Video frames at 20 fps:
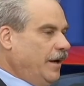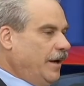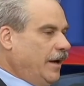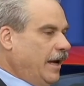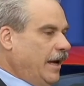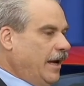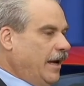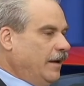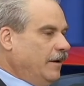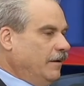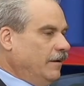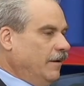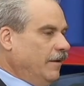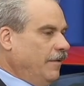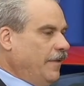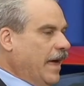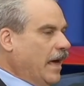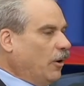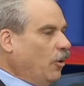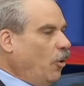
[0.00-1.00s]
And
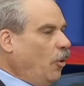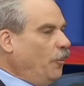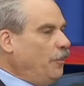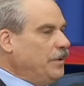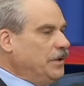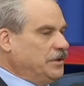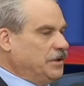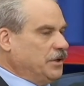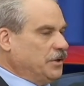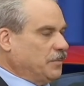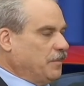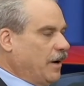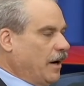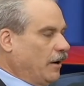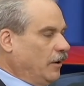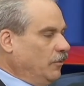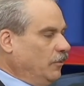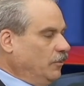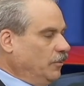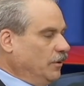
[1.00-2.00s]
that whole business
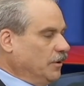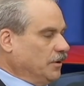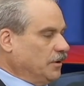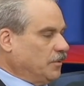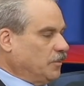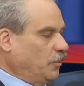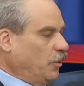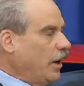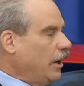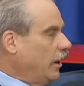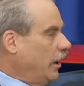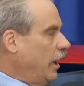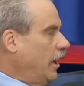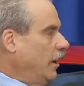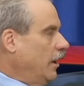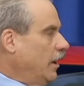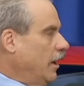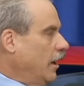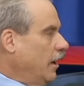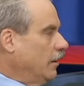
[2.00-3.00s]
model was
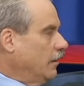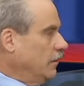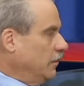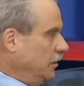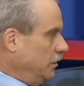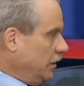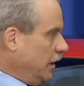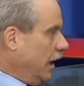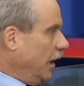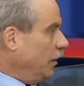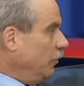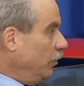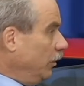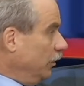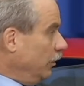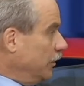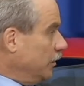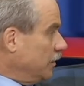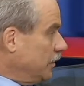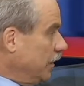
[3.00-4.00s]
predicated on designing,
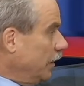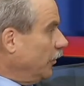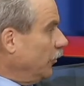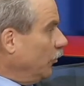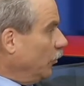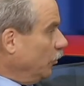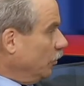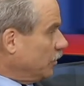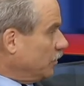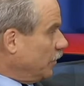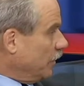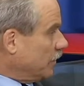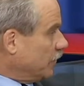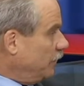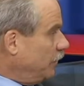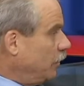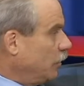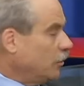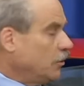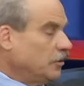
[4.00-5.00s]
building, and selling the world's best
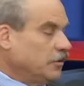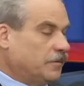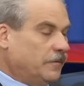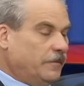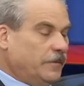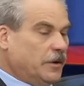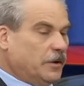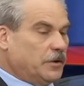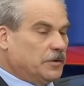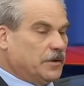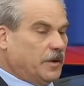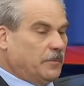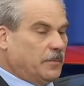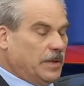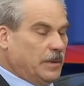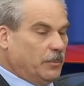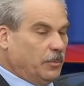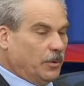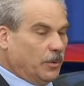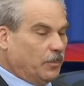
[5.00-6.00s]
vehicles, vehicles that
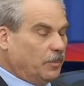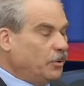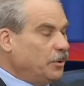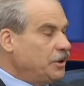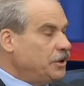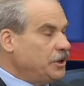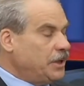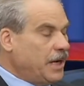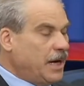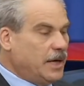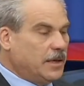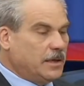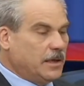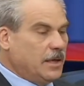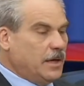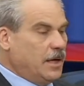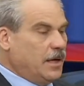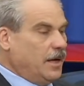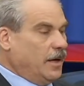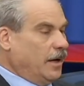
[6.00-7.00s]
people appreciate,
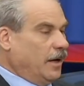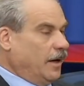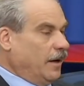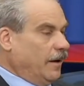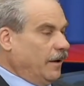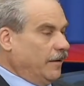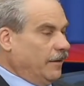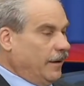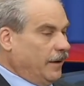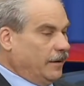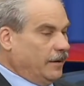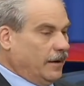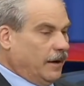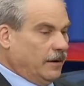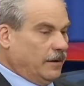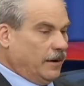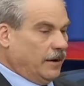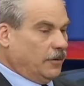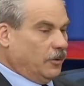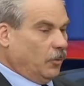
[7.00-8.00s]
uh,
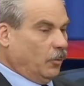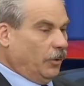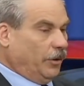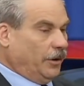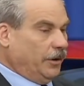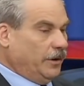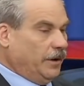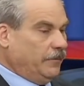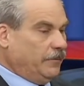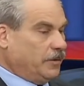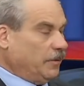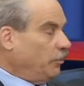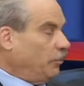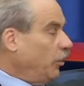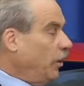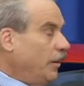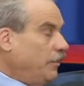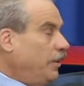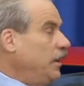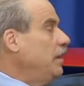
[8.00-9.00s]
that, that they're willing even to
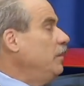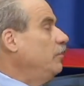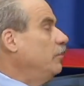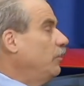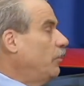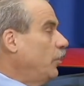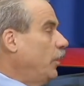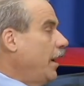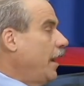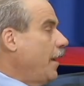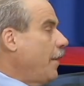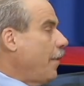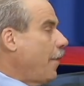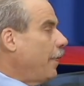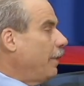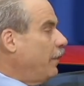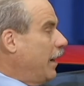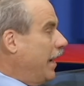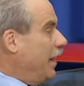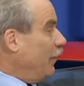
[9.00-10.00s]
pay a, pay,
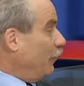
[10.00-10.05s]
pay a